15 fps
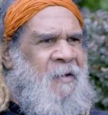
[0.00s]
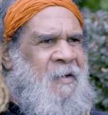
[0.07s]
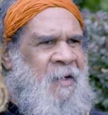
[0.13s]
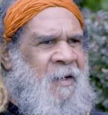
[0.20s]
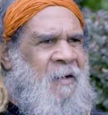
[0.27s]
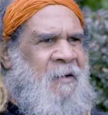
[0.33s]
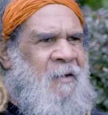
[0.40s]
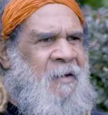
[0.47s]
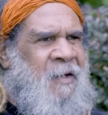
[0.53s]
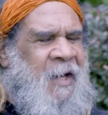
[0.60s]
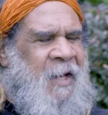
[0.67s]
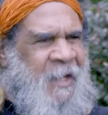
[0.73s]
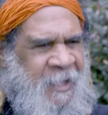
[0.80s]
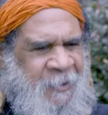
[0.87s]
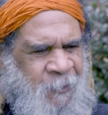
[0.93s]
you know.
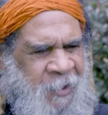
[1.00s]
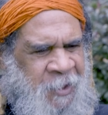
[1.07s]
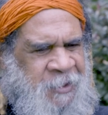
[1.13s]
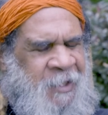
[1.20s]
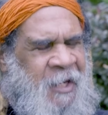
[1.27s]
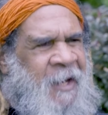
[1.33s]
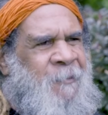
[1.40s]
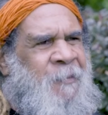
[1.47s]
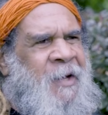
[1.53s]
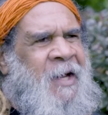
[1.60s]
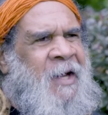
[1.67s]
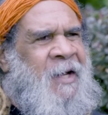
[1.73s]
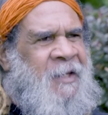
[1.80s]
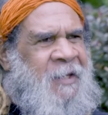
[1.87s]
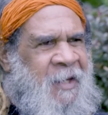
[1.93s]
And that's where you start
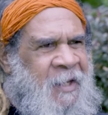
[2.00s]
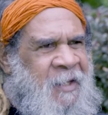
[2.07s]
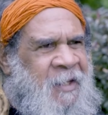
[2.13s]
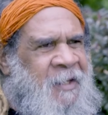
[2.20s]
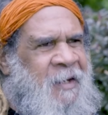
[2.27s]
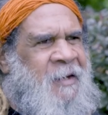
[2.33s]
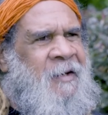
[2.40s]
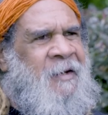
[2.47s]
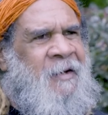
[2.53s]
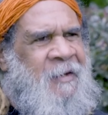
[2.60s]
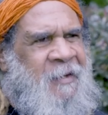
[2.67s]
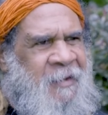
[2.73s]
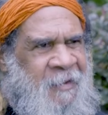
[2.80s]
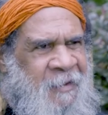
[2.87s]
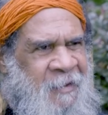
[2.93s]
bringing it together
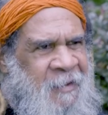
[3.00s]
then.